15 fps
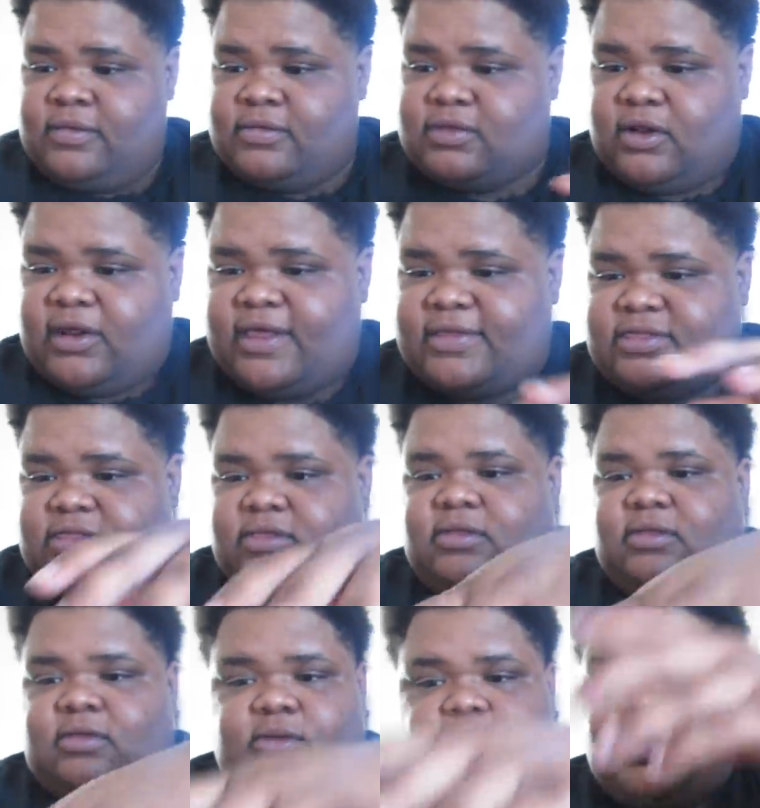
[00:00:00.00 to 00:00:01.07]
So
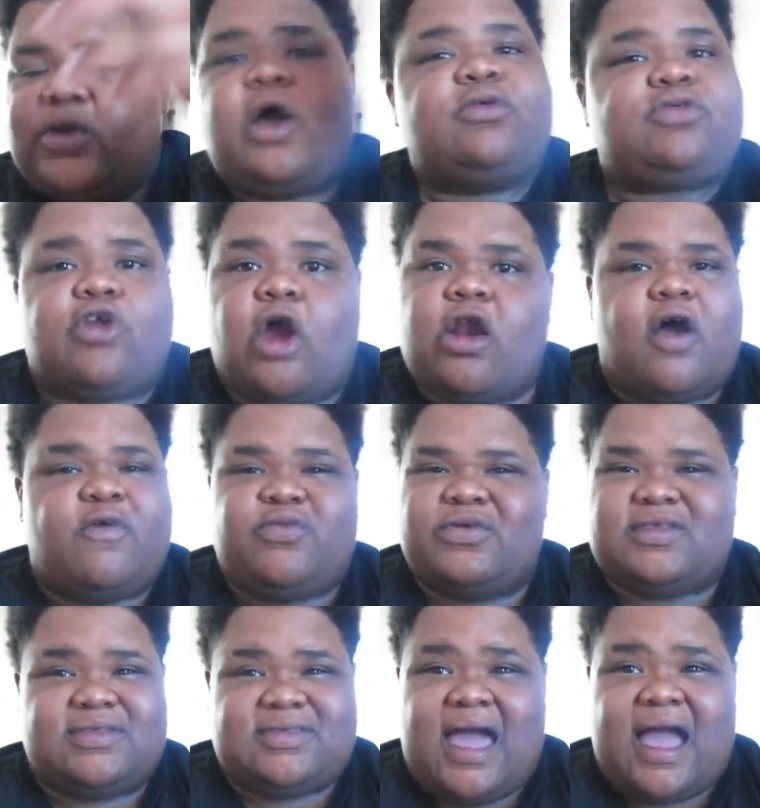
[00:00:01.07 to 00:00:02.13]
let's, we're going to start off
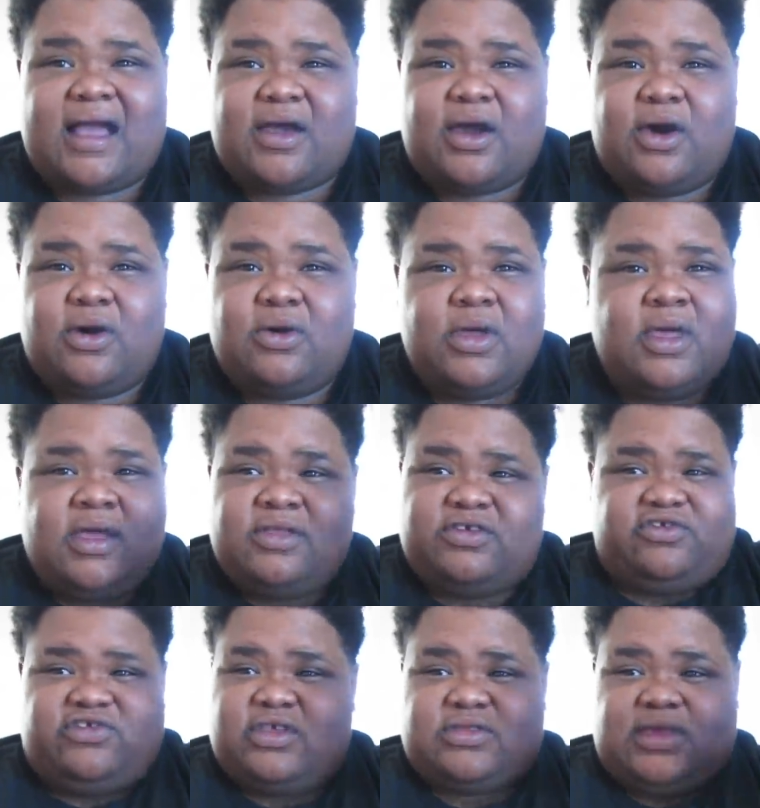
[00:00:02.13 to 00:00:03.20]
with the taco
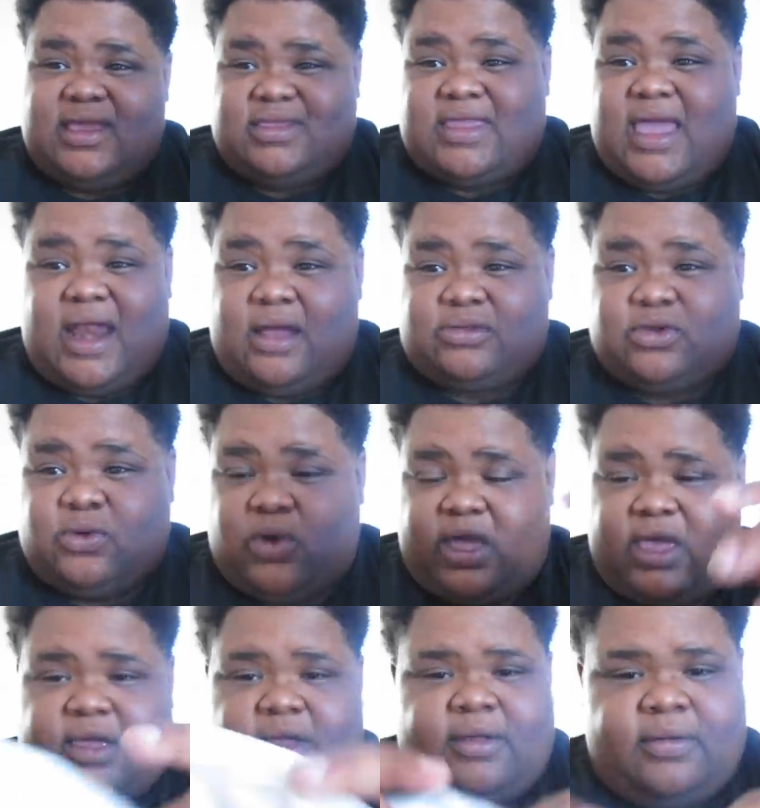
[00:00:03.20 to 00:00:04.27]
to just get that out the
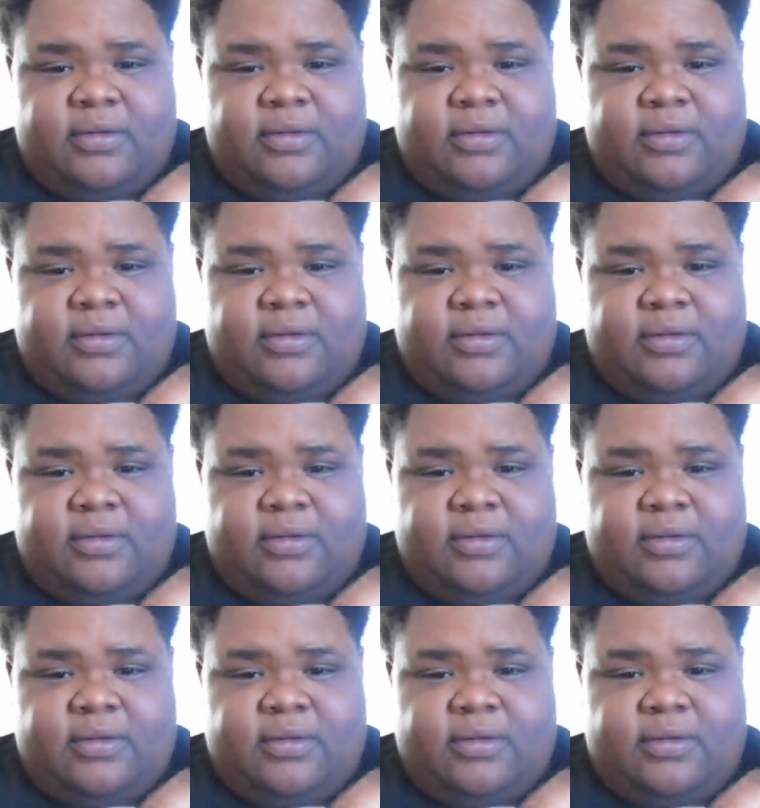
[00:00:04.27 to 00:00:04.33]
way.